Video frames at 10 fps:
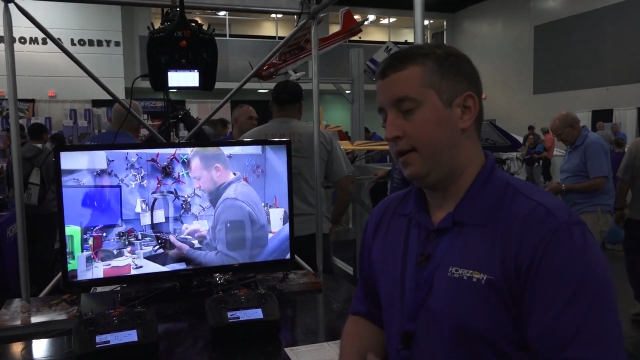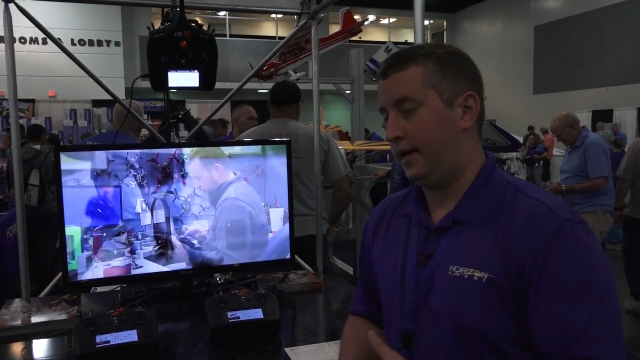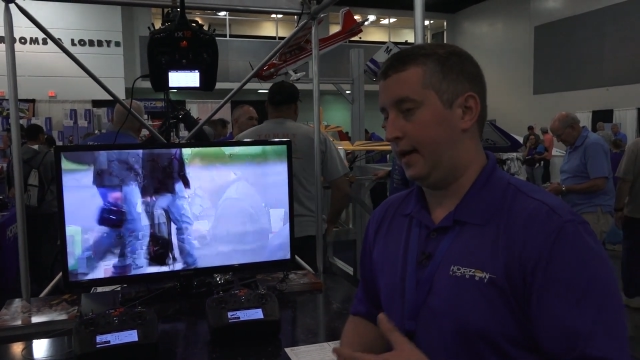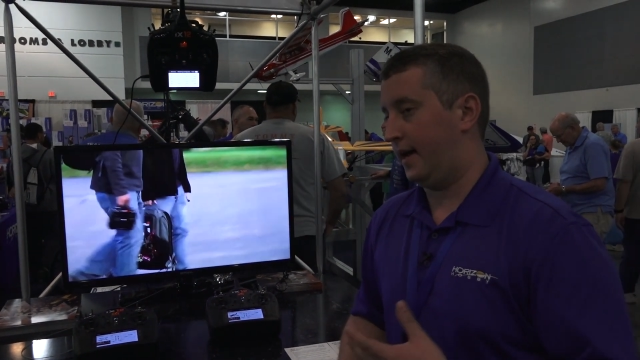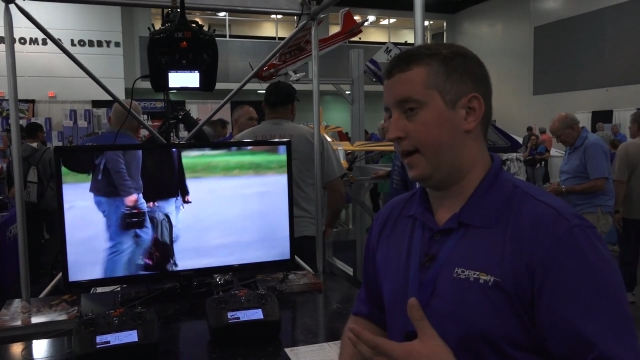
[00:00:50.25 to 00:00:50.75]

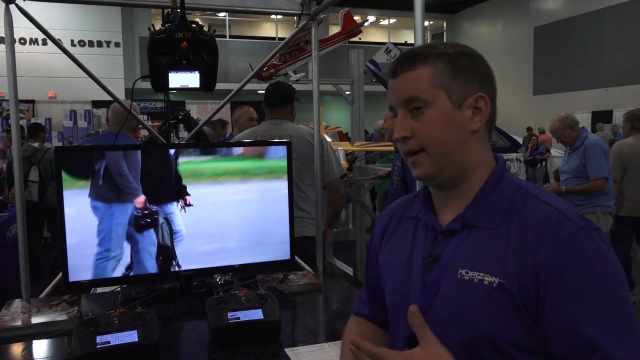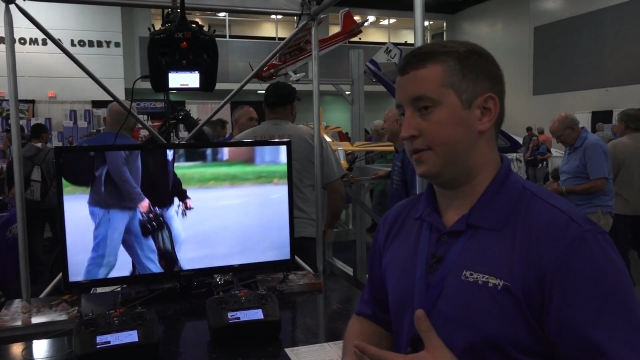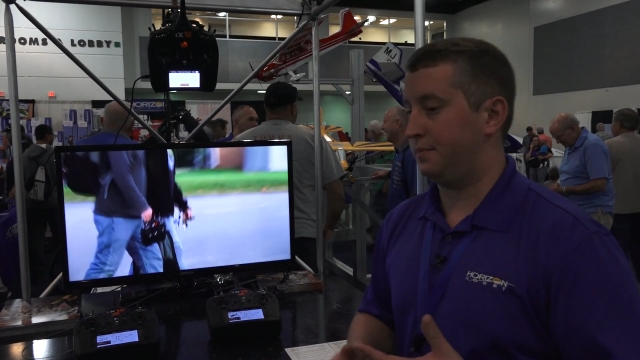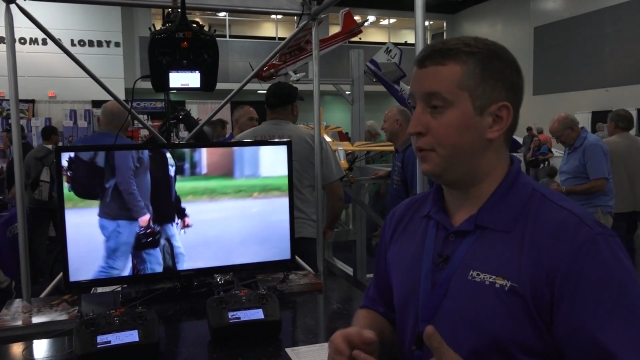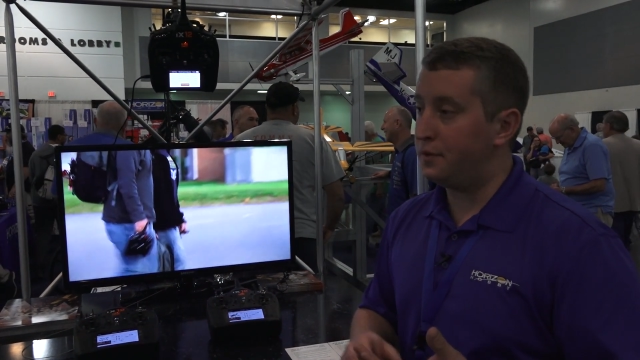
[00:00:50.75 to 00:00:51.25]
It
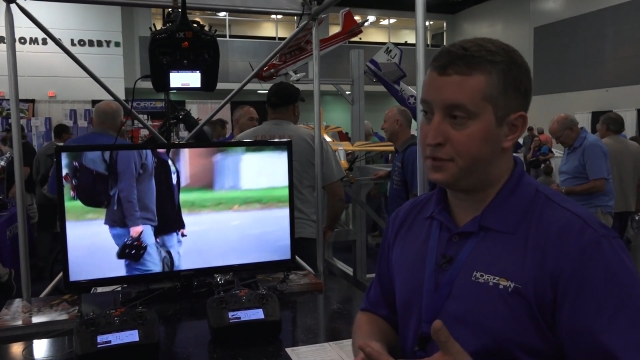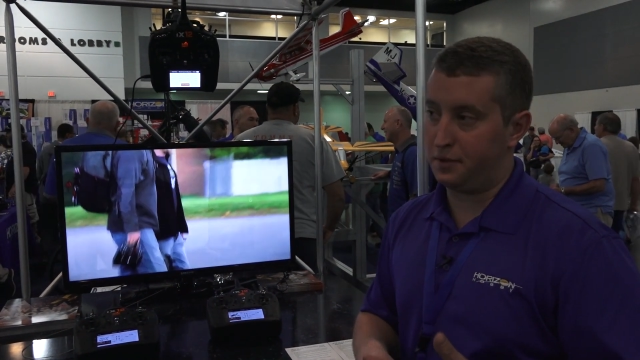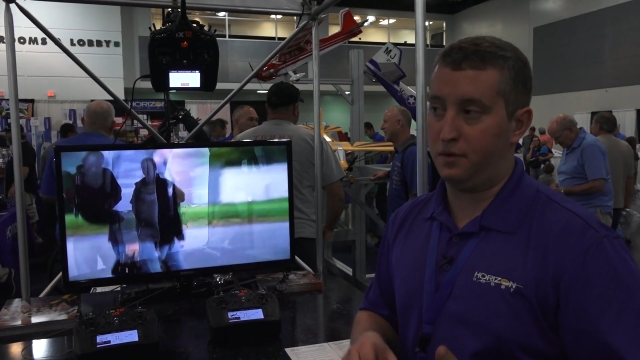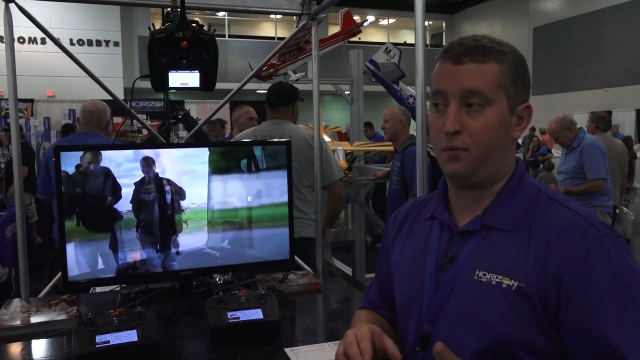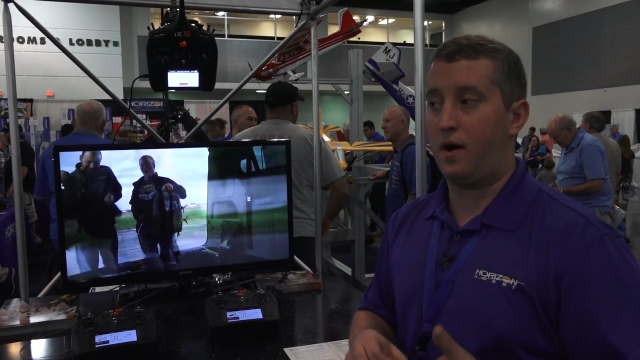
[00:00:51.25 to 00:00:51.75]
has
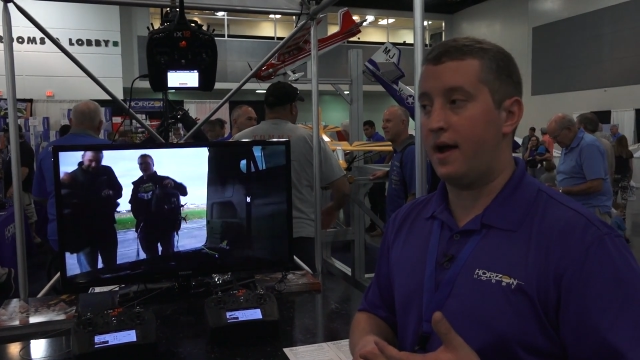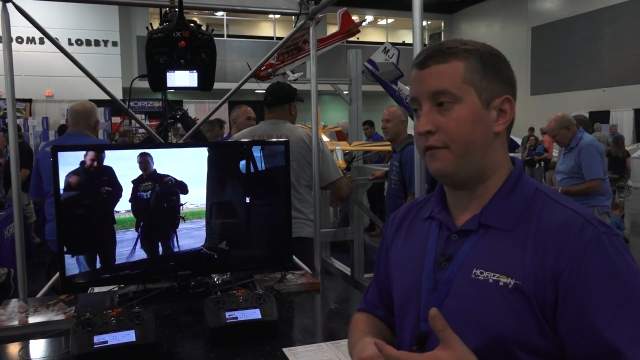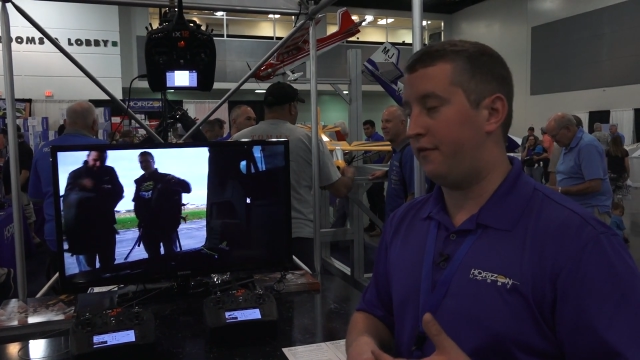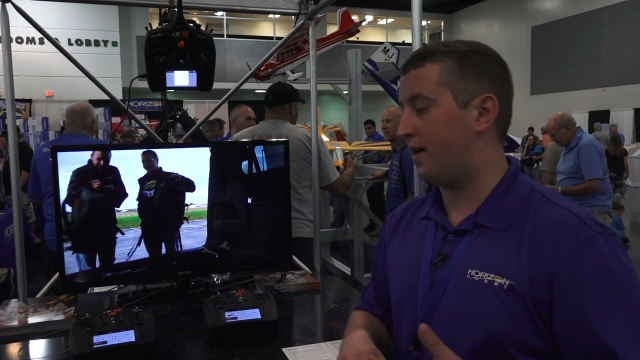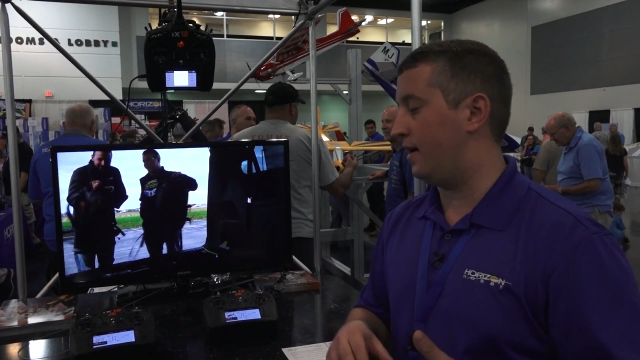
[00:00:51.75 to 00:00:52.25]
Bluetooth,
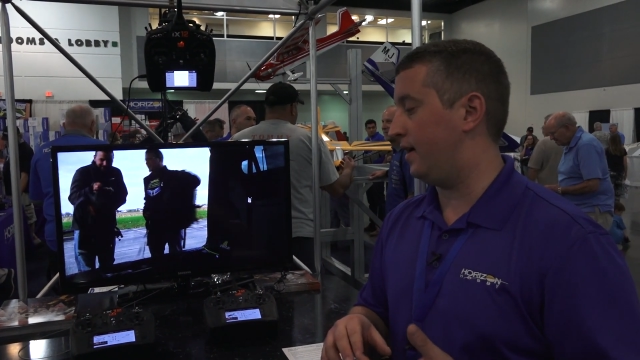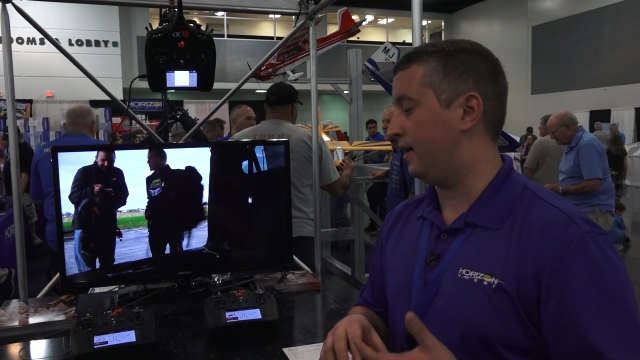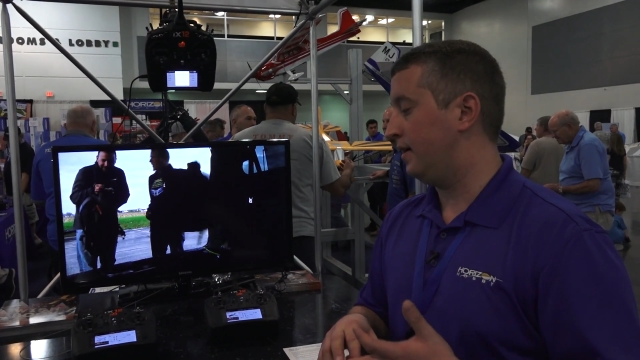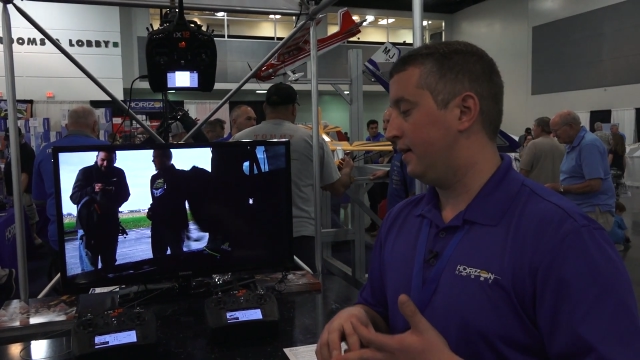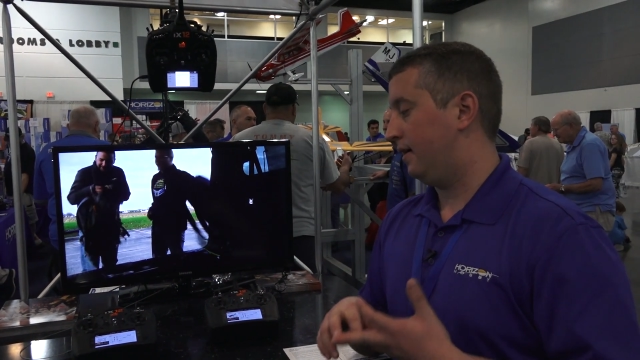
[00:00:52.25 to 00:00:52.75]
Wi-Fi,